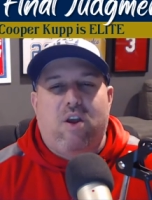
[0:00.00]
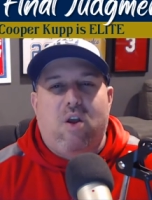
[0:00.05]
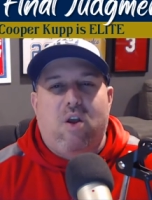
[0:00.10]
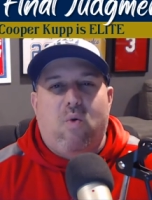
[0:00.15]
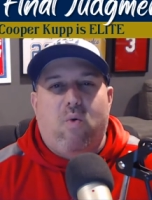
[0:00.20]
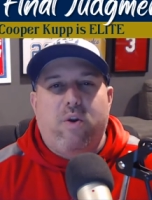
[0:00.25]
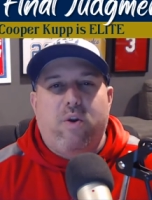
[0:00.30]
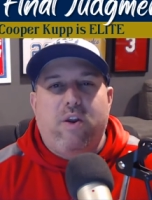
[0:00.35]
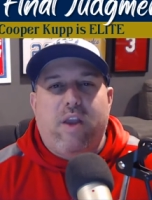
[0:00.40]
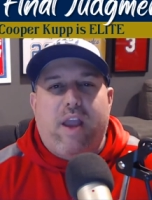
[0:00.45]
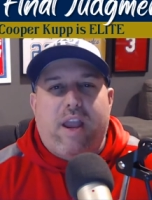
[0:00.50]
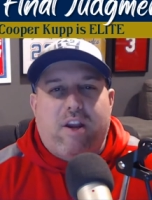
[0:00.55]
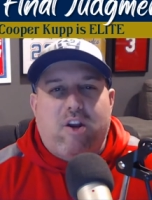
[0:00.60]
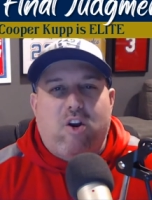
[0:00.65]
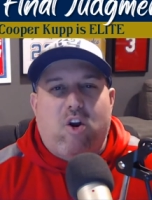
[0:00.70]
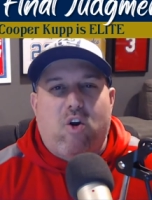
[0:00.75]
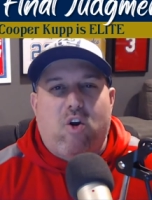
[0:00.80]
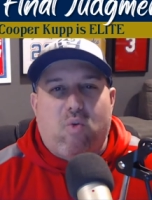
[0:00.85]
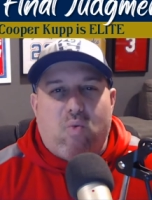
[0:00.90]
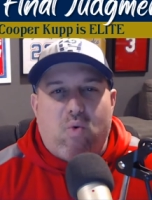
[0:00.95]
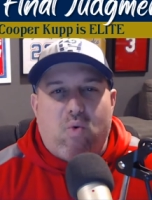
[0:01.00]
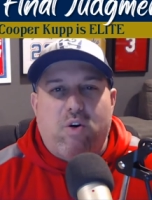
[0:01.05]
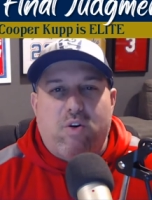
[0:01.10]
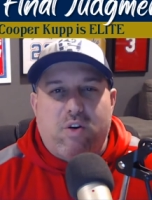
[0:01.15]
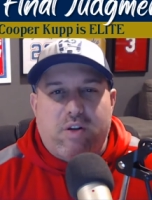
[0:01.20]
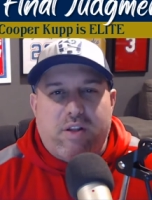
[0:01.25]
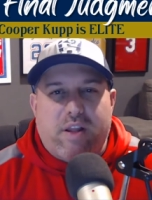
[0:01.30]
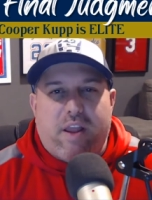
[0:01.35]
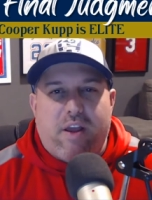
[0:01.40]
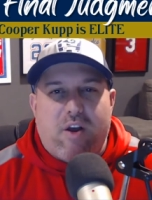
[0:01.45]
when you had Kurt Warner at
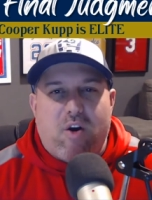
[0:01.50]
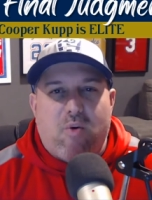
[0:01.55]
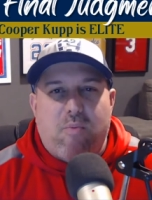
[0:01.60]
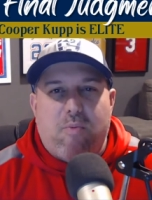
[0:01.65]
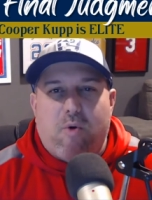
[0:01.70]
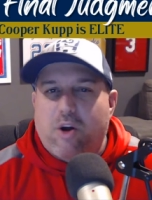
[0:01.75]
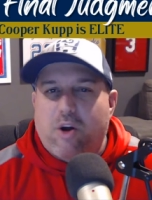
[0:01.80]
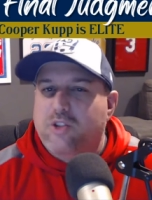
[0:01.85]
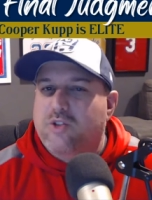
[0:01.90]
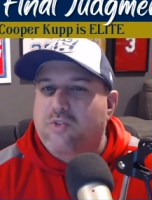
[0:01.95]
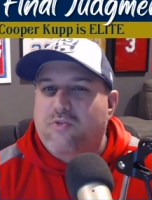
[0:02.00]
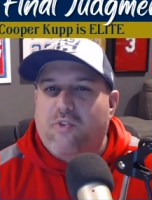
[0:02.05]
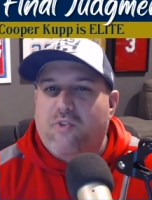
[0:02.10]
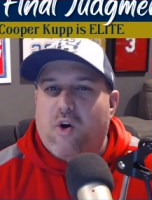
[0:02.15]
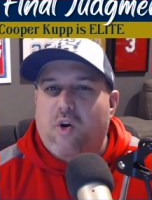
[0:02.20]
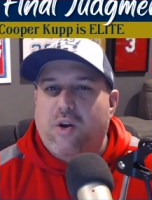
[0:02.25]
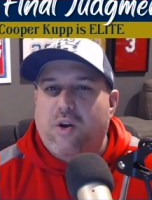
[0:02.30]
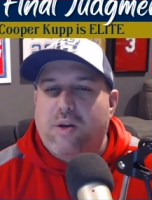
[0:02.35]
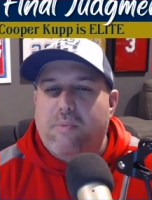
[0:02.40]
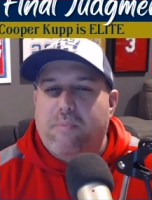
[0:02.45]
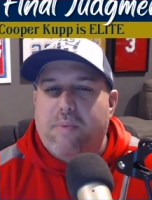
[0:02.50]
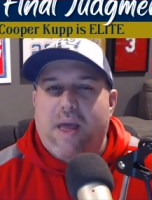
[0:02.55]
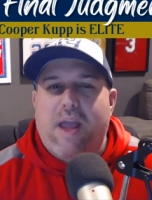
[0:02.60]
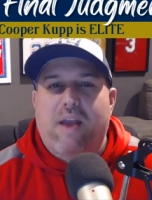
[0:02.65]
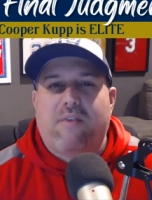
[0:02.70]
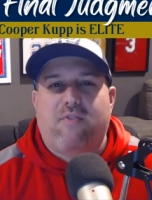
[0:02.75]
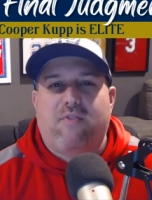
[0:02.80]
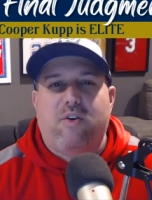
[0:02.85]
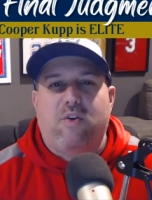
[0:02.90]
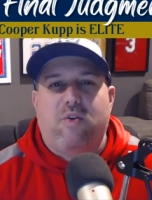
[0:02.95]
the helm, Marshall Faulk in the
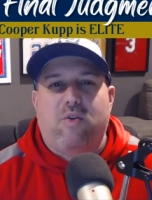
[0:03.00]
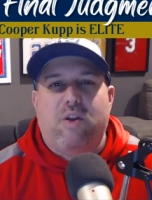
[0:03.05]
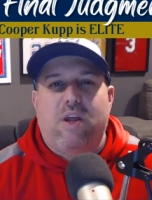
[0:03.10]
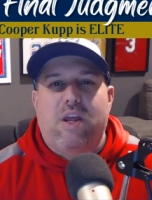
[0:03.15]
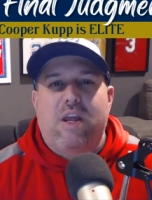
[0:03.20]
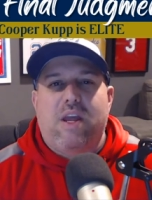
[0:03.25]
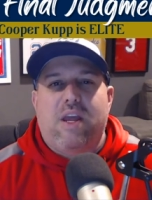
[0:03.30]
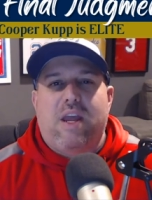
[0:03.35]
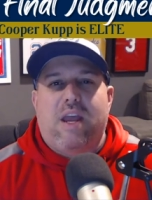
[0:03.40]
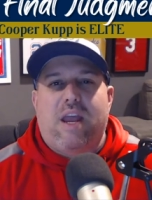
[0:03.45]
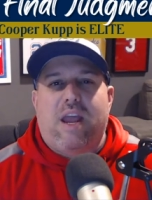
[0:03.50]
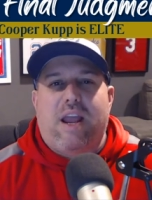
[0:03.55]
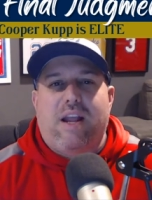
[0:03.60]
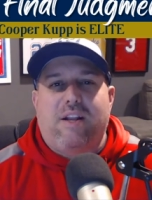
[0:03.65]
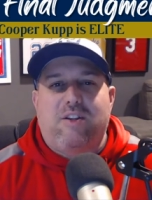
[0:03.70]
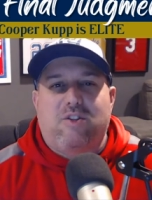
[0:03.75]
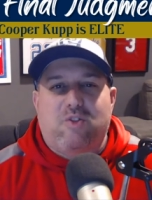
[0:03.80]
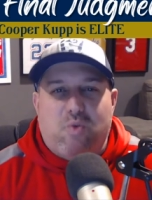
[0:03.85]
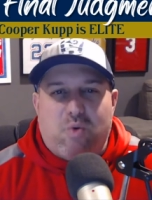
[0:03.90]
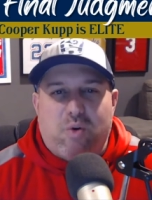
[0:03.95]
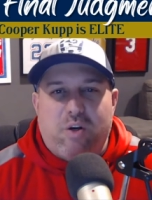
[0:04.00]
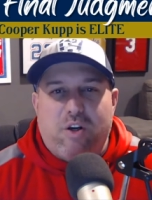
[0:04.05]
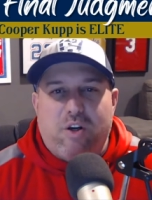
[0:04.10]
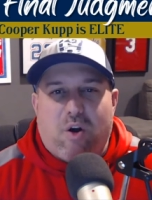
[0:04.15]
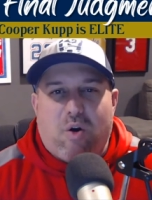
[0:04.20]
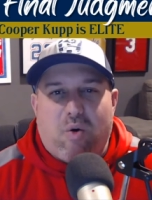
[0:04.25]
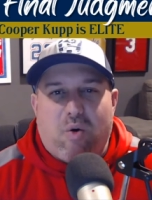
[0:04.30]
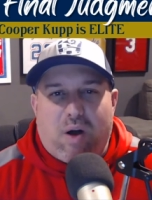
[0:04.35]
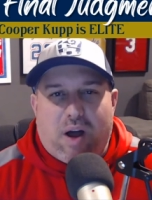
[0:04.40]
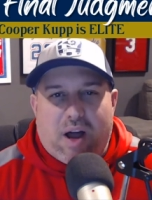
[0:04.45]
backfield, and Torry
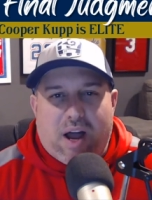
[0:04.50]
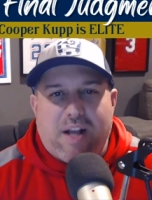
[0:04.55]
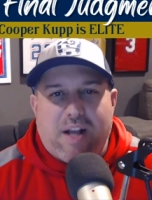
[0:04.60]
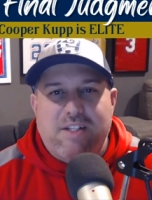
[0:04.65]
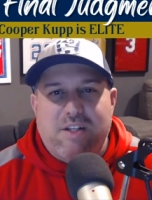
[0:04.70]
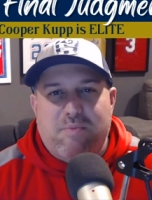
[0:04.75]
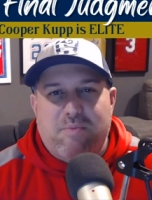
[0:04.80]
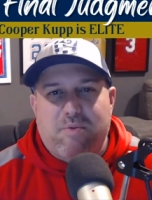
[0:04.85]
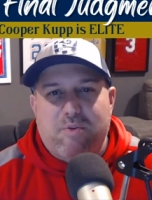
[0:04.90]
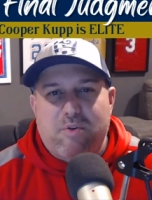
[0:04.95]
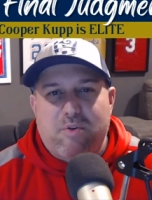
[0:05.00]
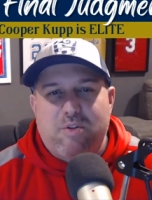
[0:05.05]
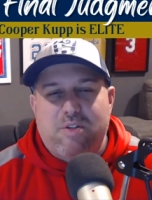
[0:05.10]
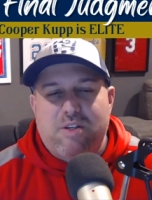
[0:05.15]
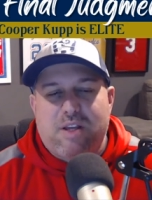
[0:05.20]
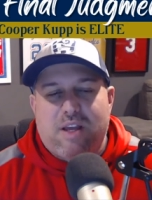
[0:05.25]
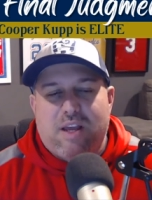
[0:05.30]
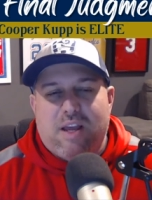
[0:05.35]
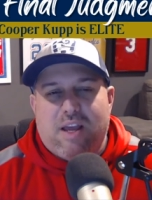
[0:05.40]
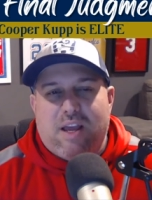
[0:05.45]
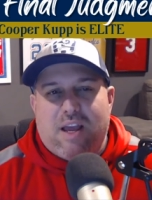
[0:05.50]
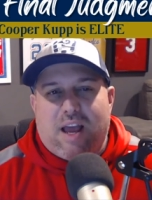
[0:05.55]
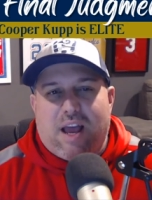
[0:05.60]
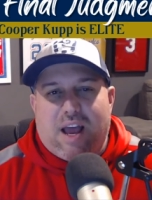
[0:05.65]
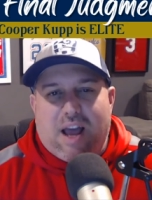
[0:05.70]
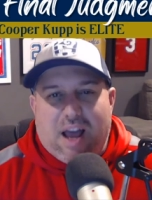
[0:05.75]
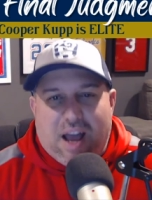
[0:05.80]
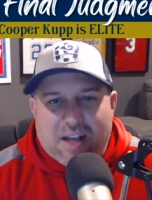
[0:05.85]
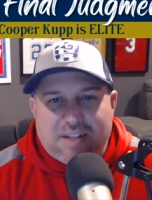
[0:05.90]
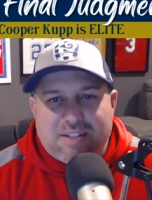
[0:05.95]
Holt, Isaac Bruce,
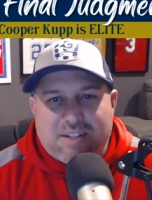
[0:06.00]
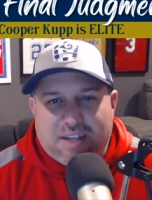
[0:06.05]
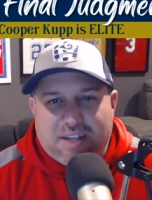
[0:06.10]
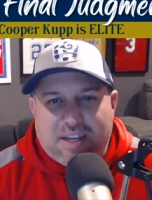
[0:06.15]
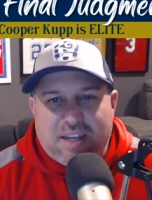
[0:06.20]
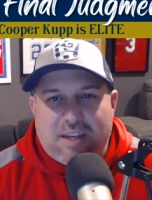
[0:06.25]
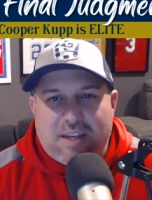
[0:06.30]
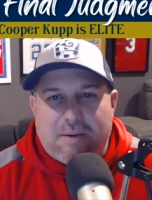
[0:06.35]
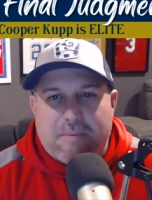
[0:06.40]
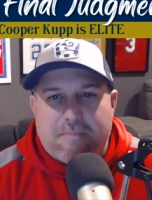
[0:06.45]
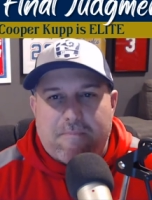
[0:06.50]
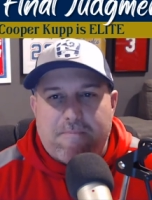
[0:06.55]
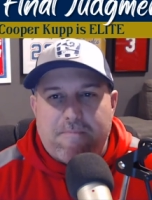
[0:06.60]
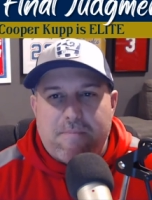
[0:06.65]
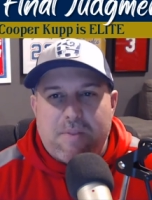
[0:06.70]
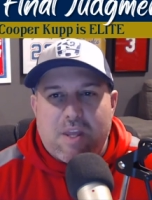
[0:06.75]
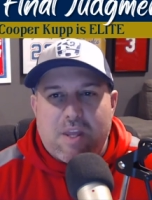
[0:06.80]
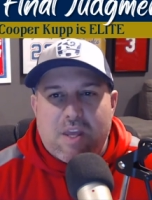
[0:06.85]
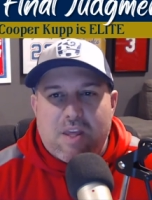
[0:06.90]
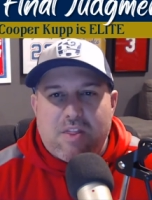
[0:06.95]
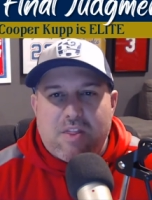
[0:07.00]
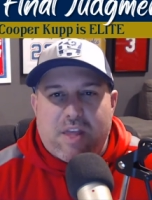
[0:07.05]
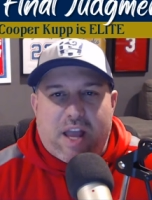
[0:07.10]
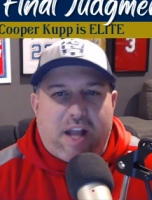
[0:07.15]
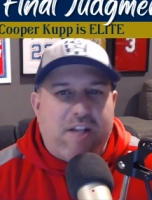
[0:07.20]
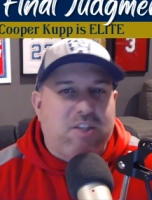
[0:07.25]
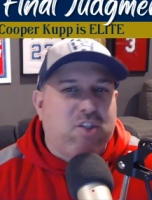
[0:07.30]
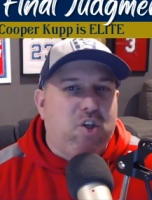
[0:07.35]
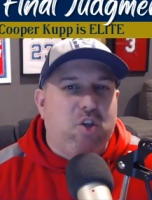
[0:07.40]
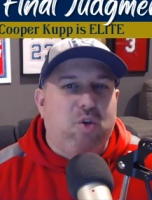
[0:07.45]
Isaac king
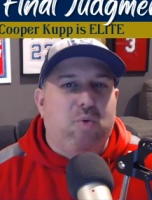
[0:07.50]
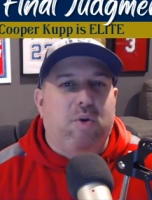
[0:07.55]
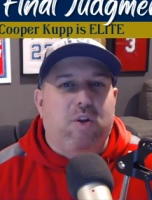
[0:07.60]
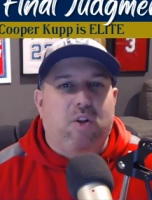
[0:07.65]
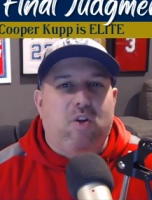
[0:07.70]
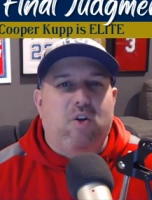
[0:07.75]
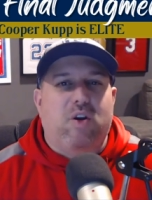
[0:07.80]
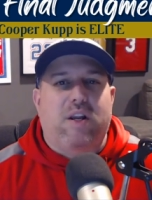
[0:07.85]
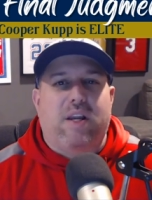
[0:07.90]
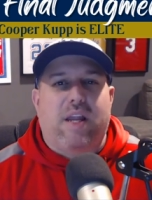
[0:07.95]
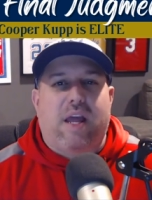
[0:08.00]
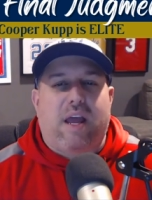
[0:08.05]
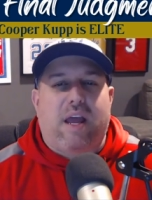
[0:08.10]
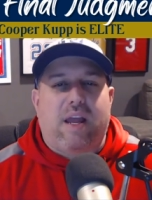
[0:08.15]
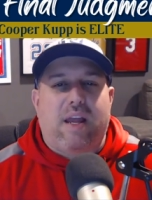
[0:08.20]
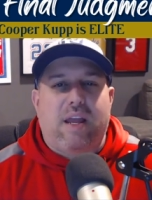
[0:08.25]
That's who you were looking at.